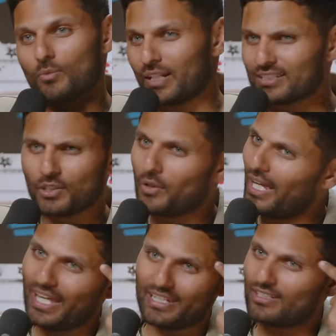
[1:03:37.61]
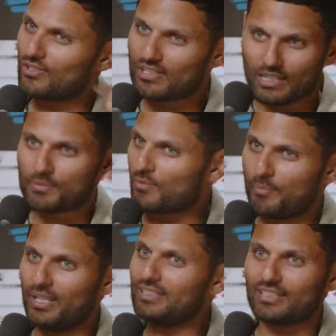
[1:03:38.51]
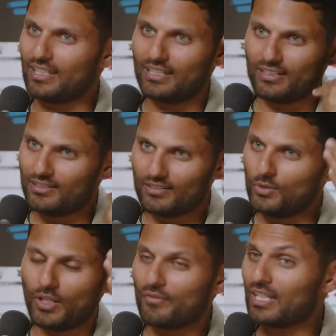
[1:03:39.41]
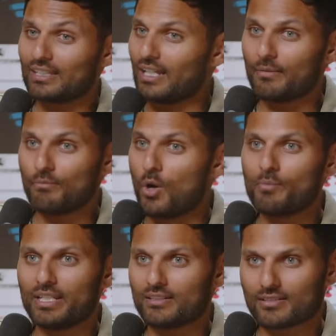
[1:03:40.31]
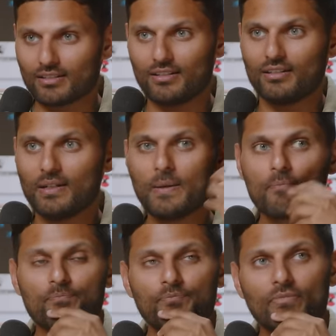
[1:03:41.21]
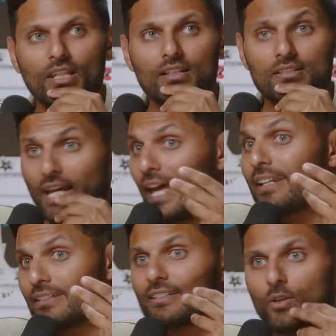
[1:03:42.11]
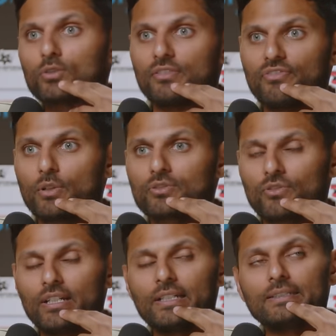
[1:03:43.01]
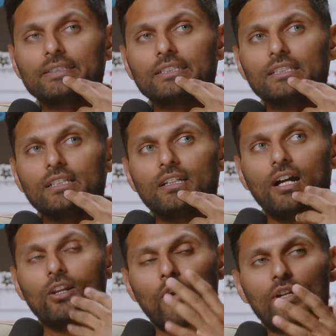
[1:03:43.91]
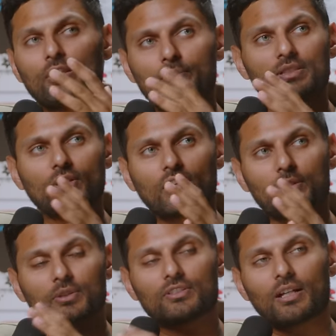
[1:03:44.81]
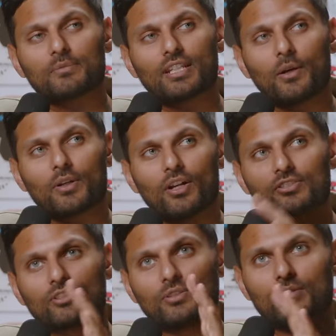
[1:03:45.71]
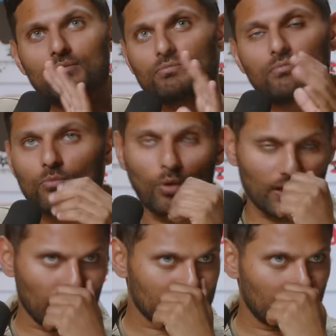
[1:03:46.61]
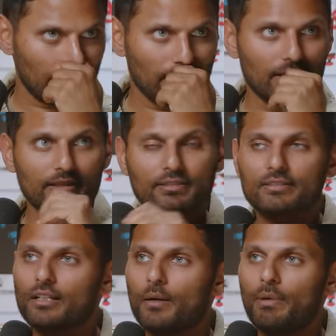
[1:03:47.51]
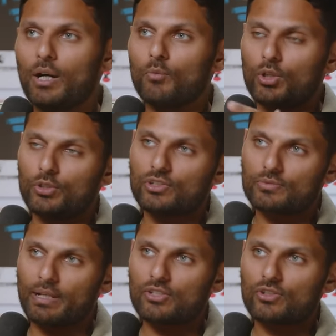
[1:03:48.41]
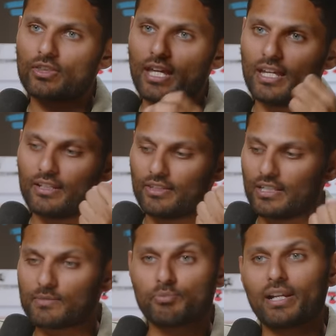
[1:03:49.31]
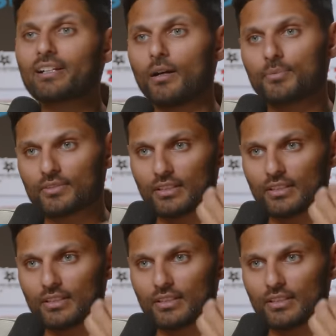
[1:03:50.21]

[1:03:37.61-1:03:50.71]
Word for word: When it's in your head, it just keeps repeating and you never get that moment to, to edit it or to filter it. Lori, you've been so kind with your time today. I want to ask you one last thing, and it's about what you just mentioned there. And I think it's breakups.